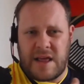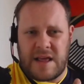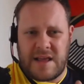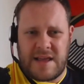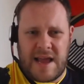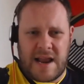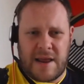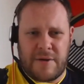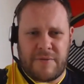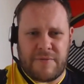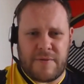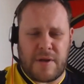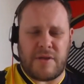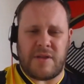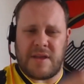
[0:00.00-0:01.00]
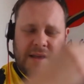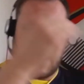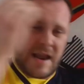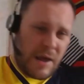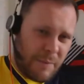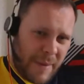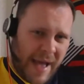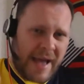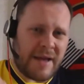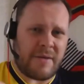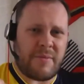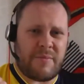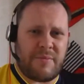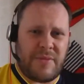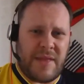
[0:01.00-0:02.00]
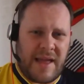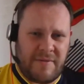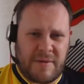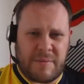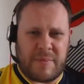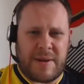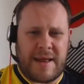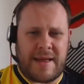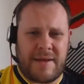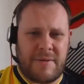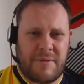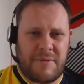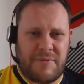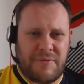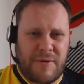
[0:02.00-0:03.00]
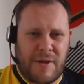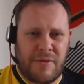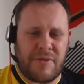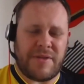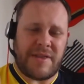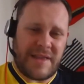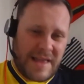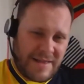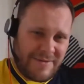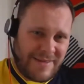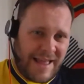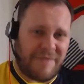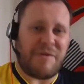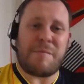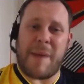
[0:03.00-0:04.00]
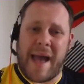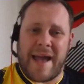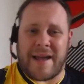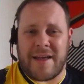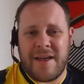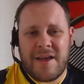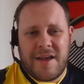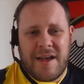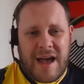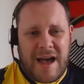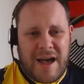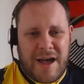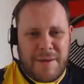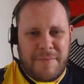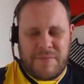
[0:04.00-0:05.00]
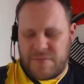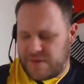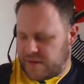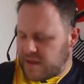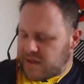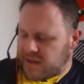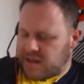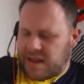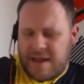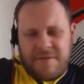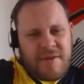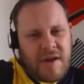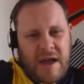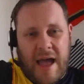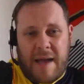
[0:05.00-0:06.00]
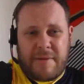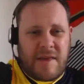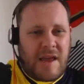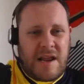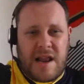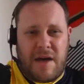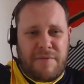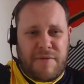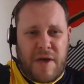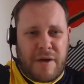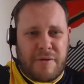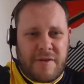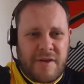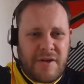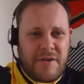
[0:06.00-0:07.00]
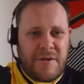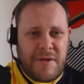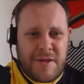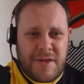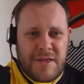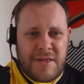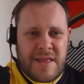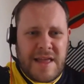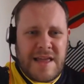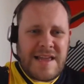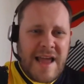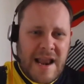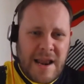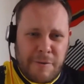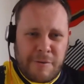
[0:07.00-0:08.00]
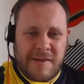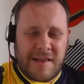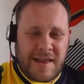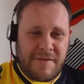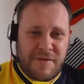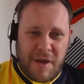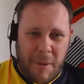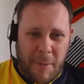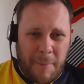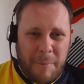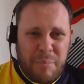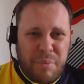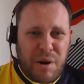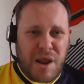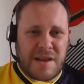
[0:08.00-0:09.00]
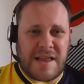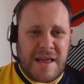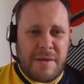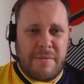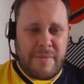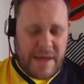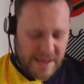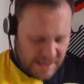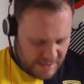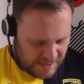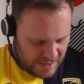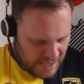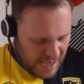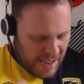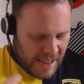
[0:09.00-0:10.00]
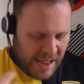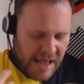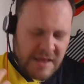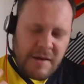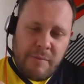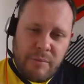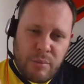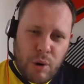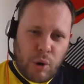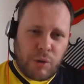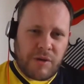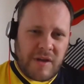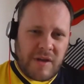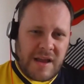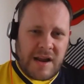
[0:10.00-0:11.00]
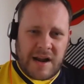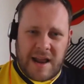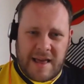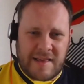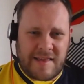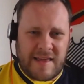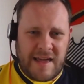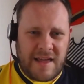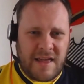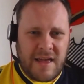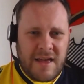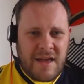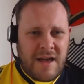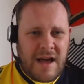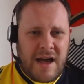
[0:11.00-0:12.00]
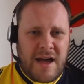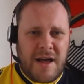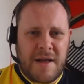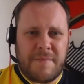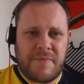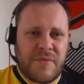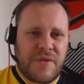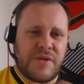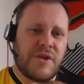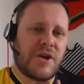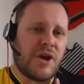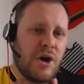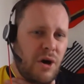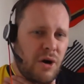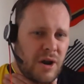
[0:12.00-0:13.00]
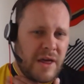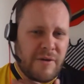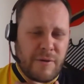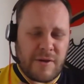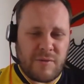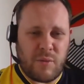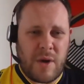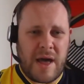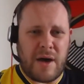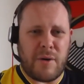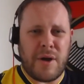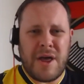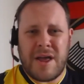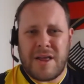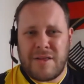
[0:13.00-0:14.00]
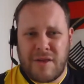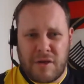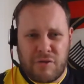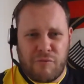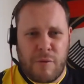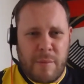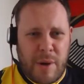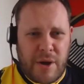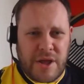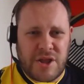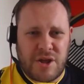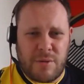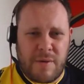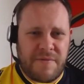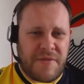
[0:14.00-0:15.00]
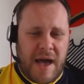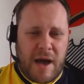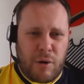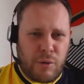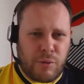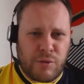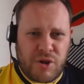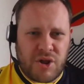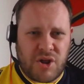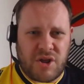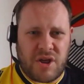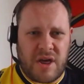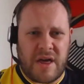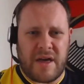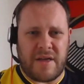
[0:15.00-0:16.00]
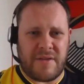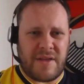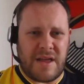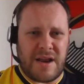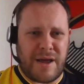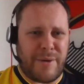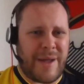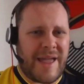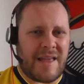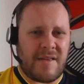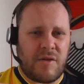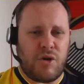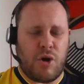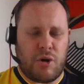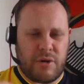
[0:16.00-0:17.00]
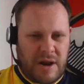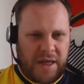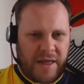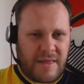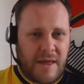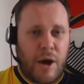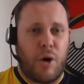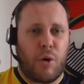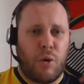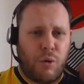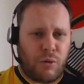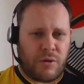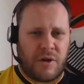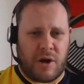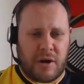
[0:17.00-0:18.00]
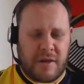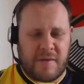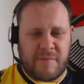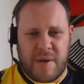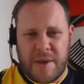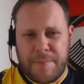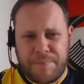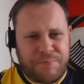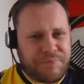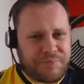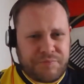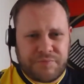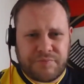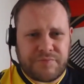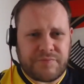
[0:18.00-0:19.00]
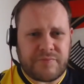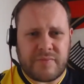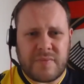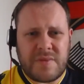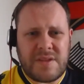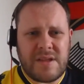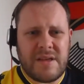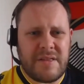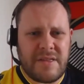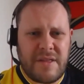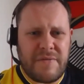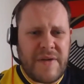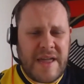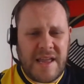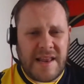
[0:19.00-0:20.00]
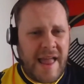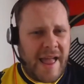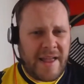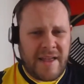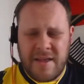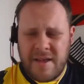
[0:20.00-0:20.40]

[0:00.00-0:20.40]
yellow front, yellow back, navy black front, navy back. The sleeves, I absolutely love those. The yellow sleeves, bloody amazing. It's a modern classic. The collar as well does remind you of that old shirt. It's not like the old collars, but the V-neck.